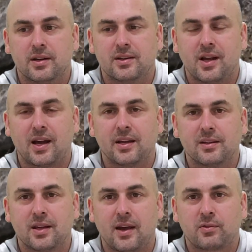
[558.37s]
not
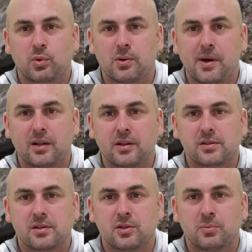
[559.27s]
have to worry about
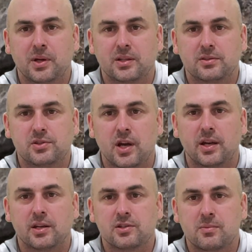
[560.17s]
listening to a big jet
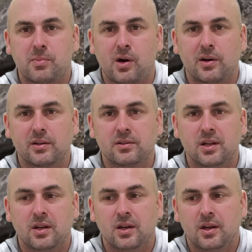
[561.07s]
engine burning.
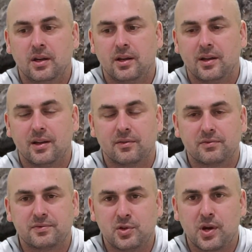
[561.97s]
If
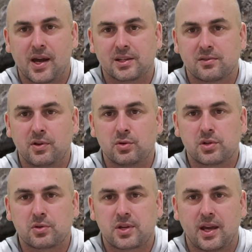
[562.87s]
you guys have used
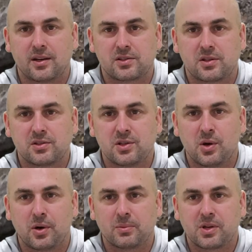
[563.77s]
those canisters, you know
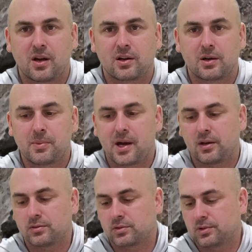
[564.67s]
what I'm talking
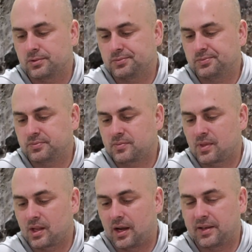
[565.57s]
about. So
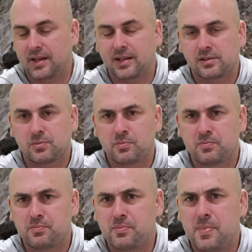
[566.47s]
I think that's
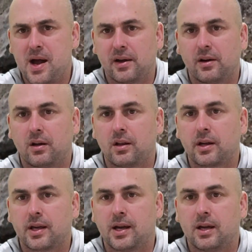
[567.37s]
about all I
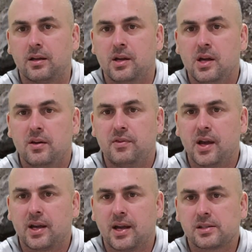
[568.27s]
got. If
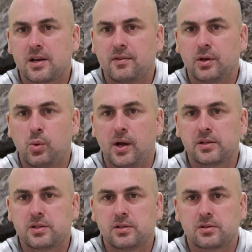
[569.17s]
you guys have any
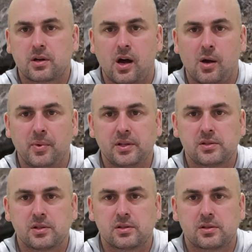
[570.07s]
questions or comments,
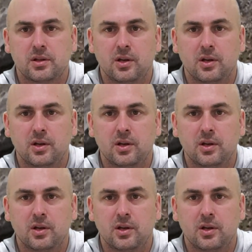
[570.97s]
just